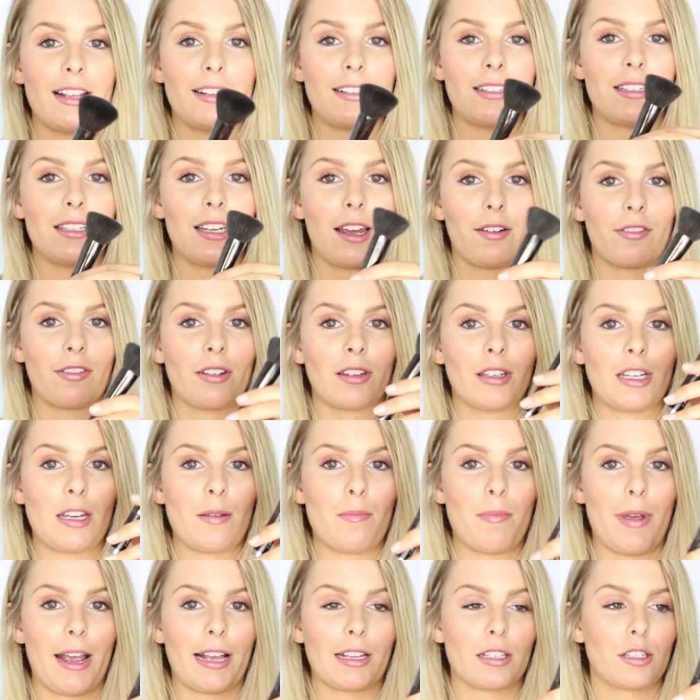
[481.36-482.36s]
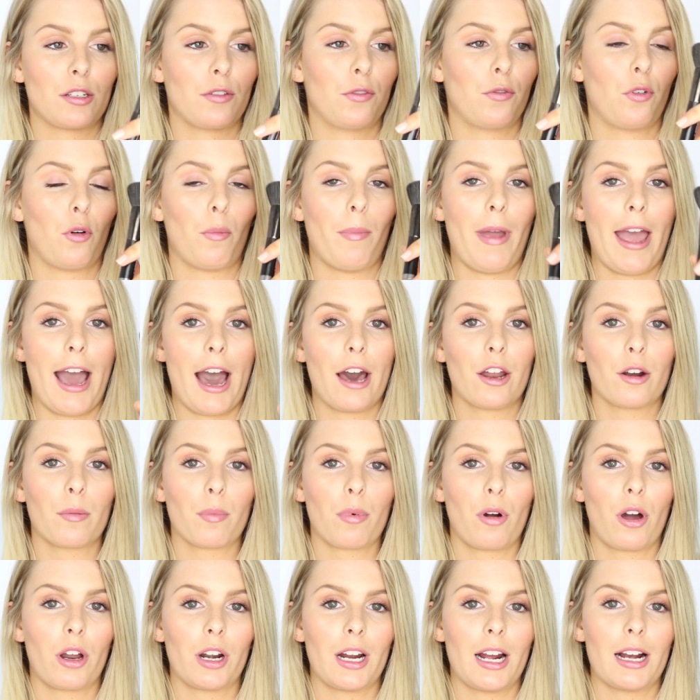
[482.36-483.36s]
is definitely best for powder
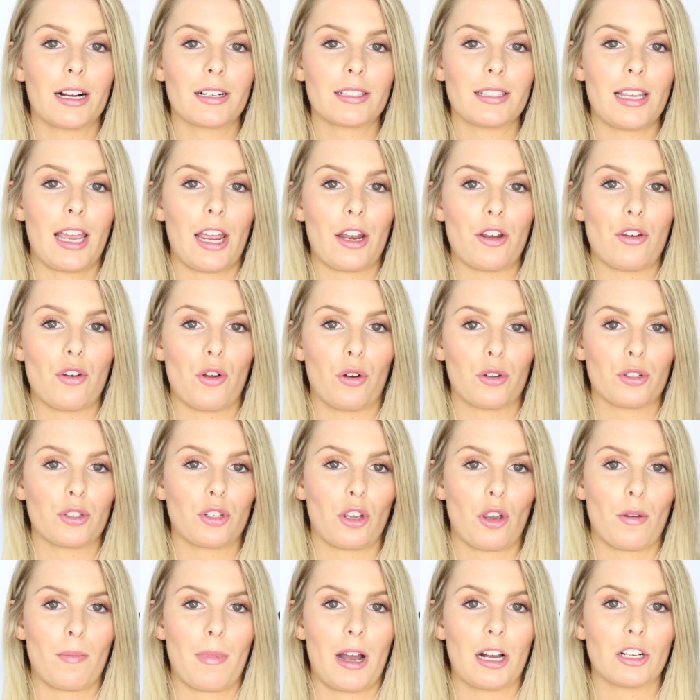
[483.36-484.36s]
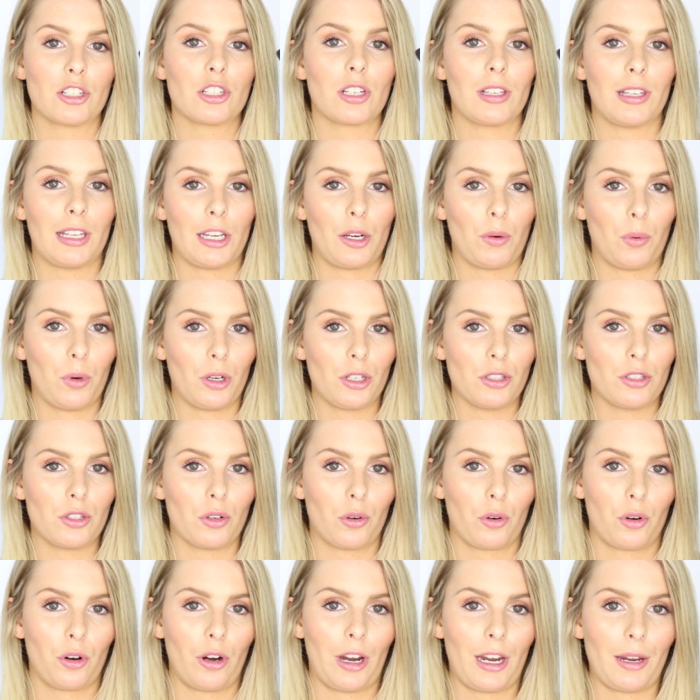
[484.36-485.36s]
products and not so much liquids
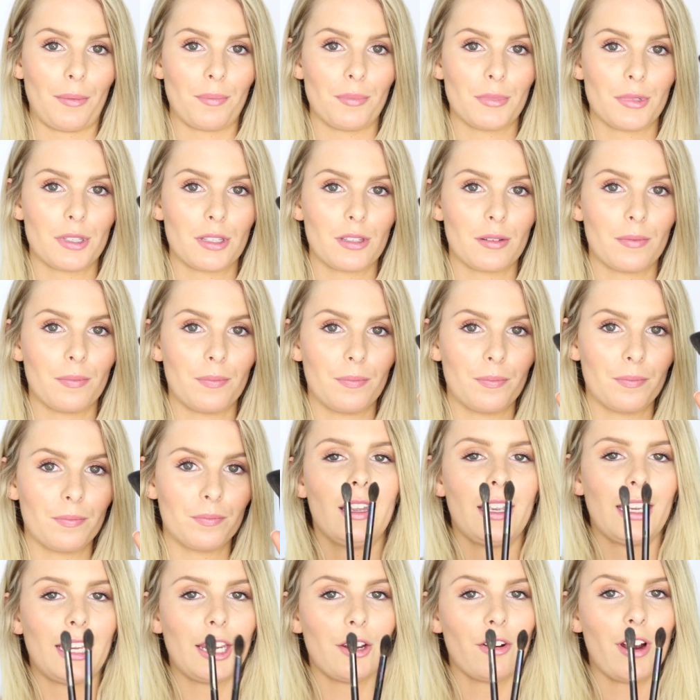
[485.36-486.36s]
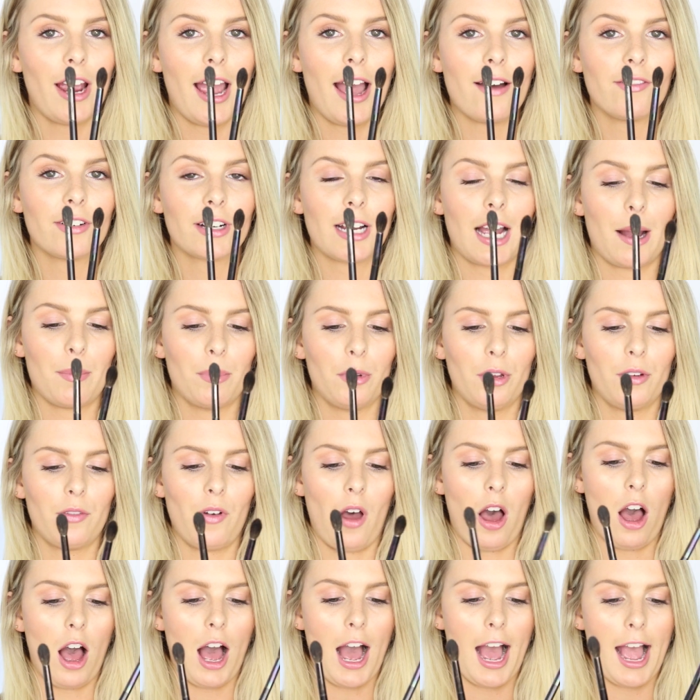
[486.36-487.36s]
or creams. Here I have a couple of
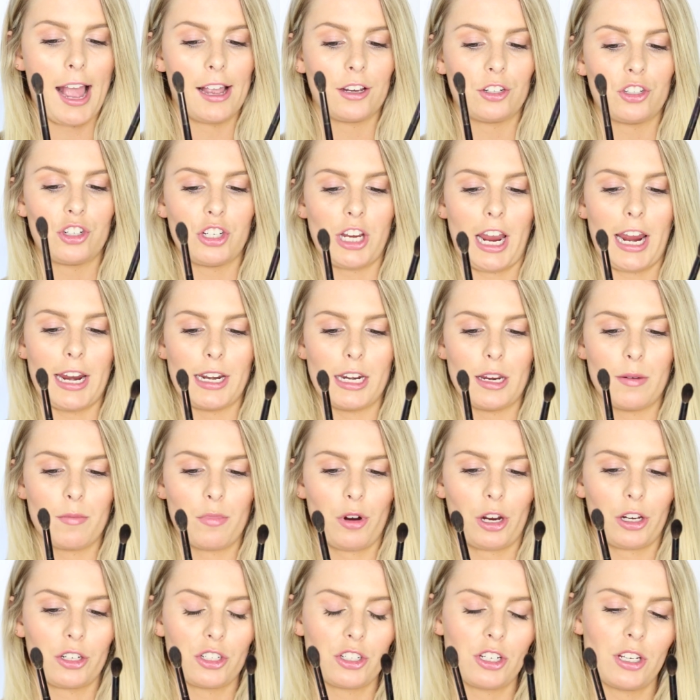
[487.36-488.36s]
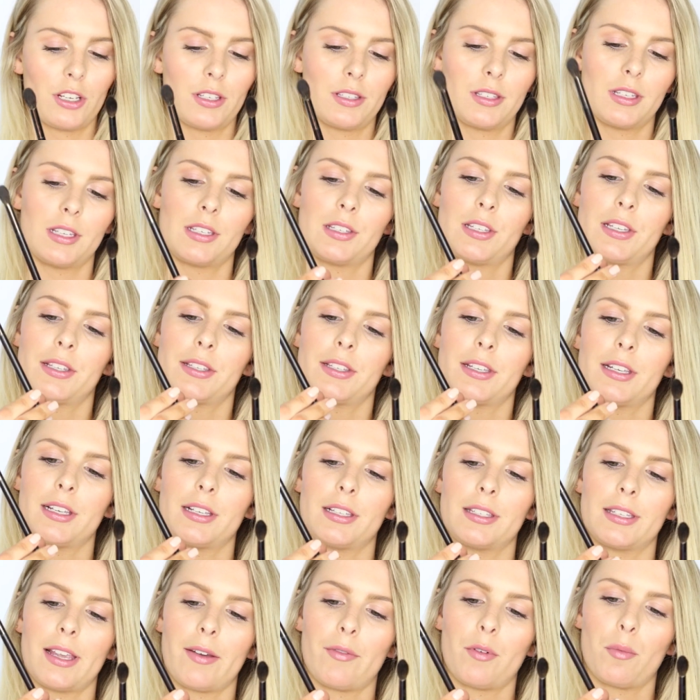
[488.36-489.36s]
eye shading brushes. This is the
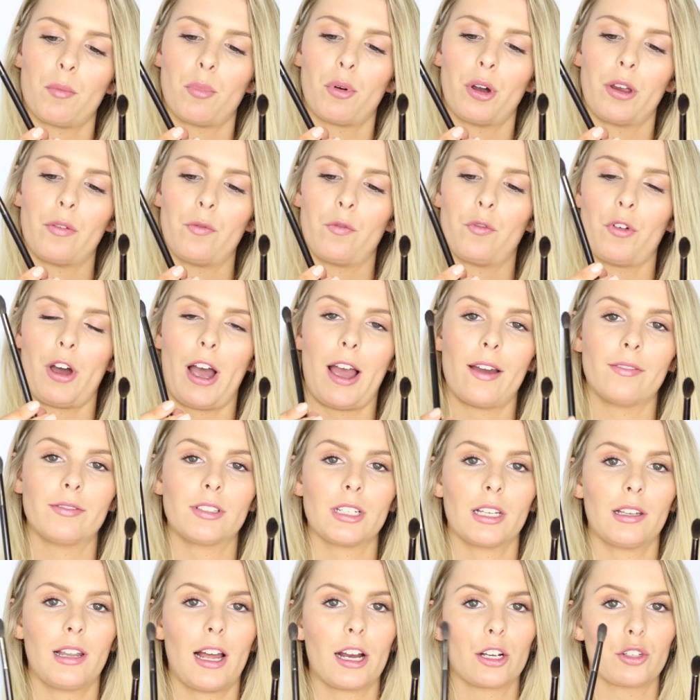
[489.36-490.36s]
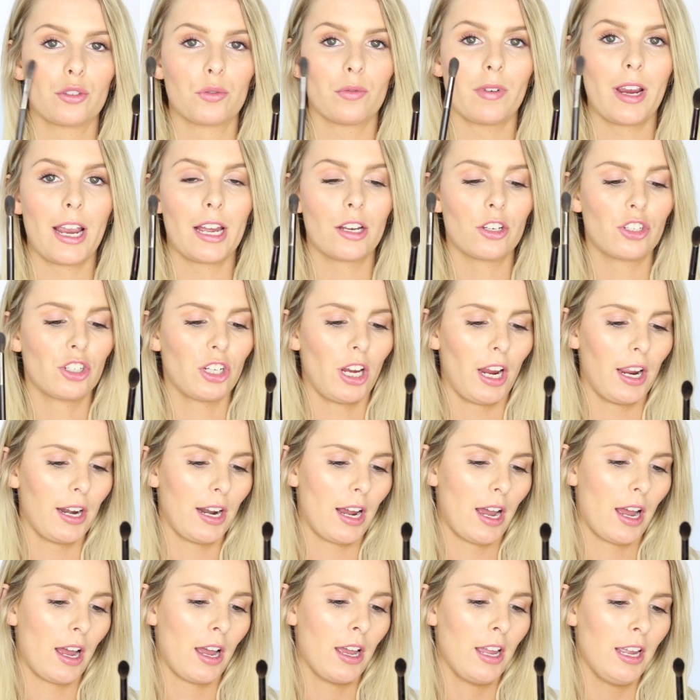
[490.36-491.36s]
7.5 Deluxe Round
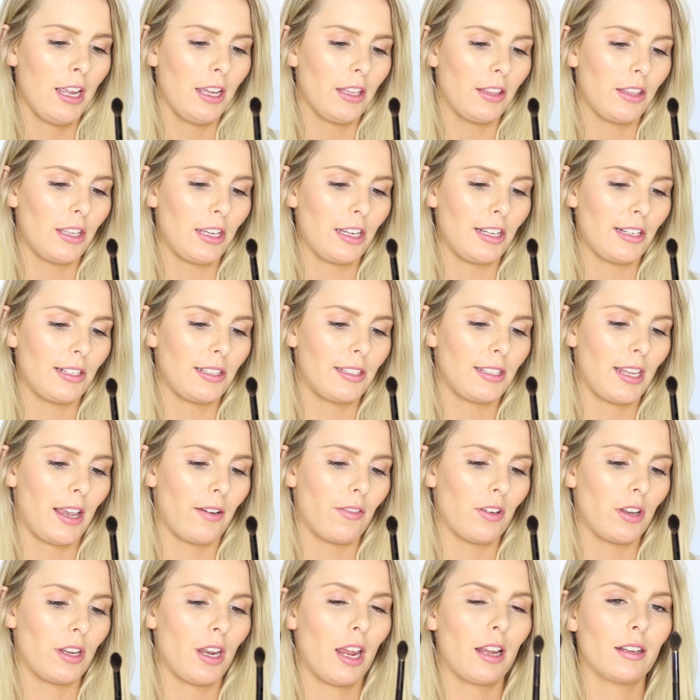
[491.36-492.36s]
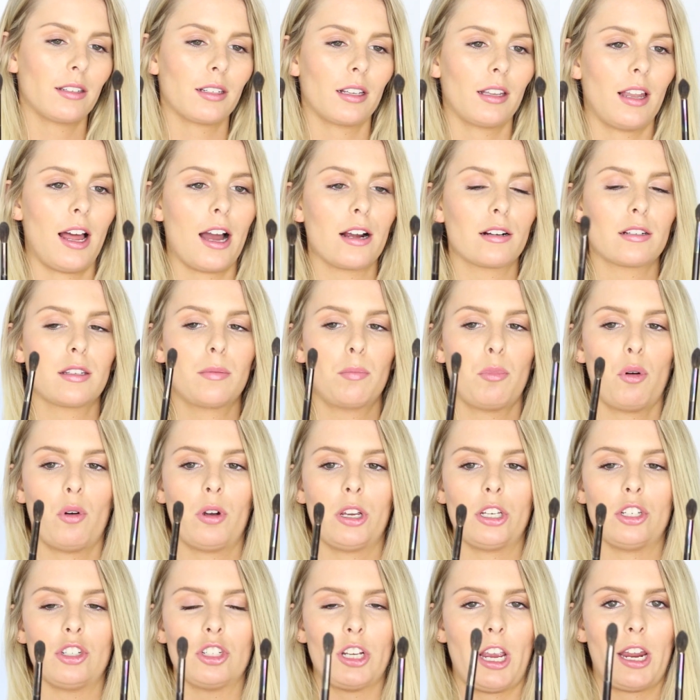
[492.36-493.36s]
Shader, the 7 Deluxe
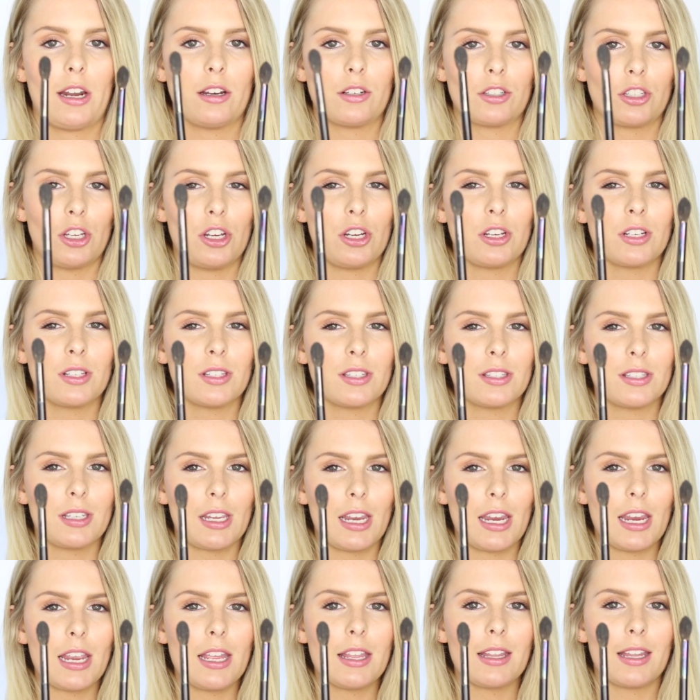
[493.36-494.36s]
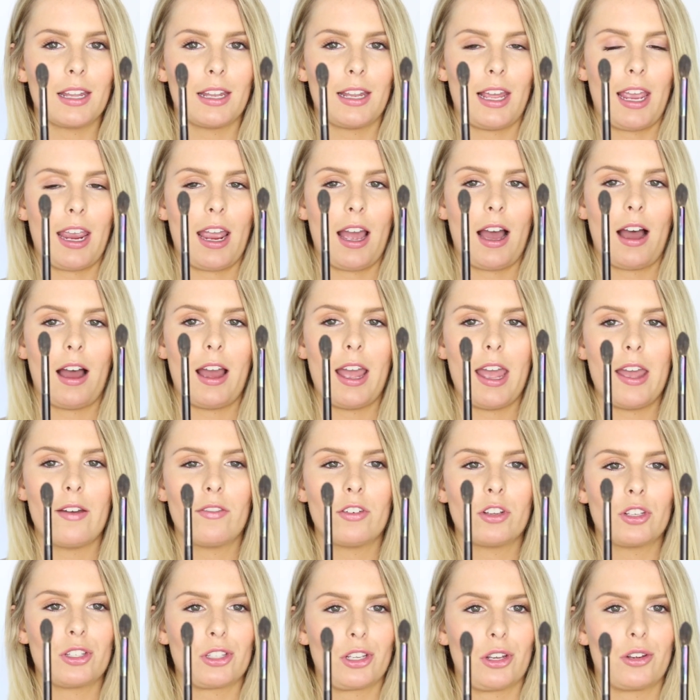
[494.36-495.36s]
Point Shader. So you can see that they are
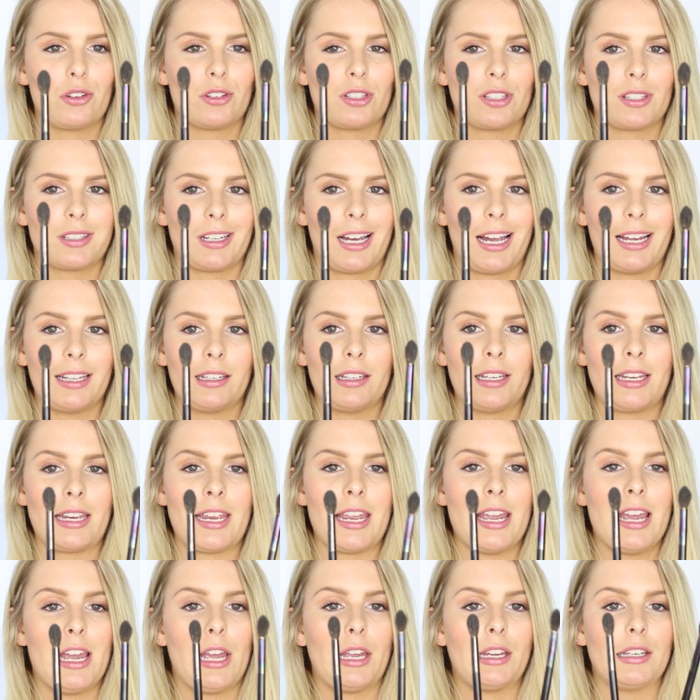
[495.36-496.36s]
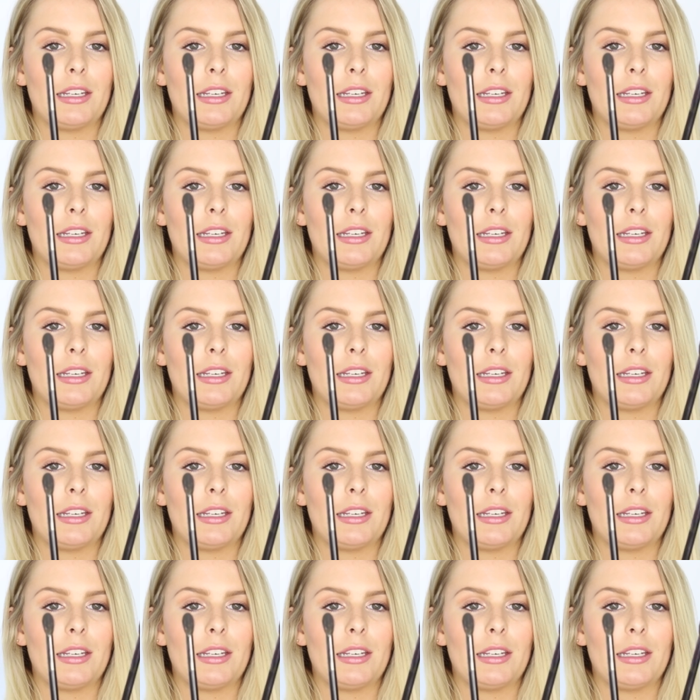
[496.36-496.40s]
ever so slightly